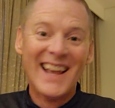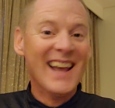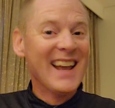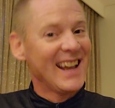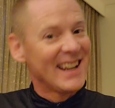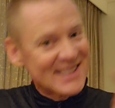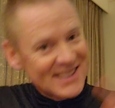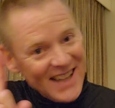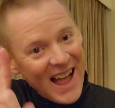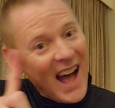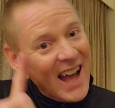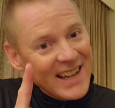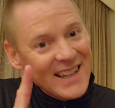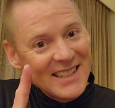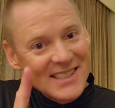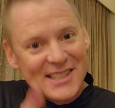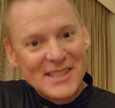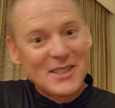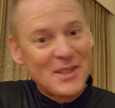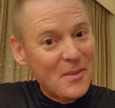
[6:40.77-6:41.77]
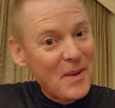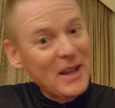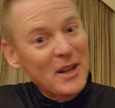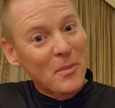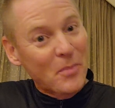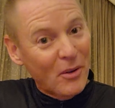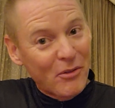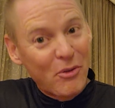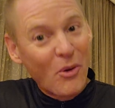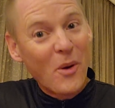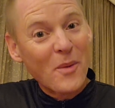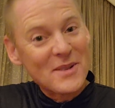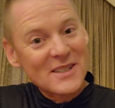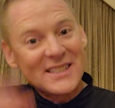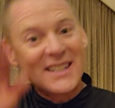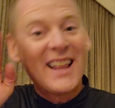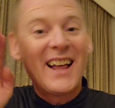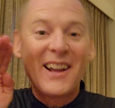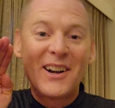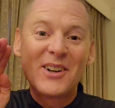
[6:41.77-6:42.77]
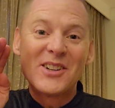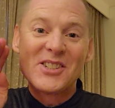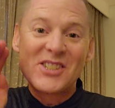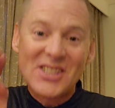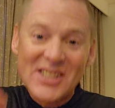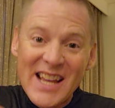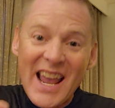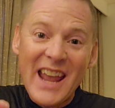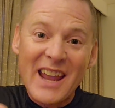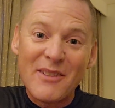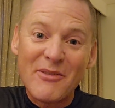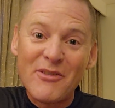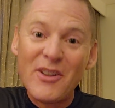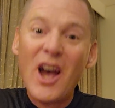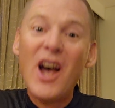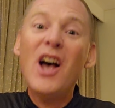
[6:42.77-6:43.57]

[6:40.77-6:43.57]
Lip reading: it's not easy to make a performance glider safe.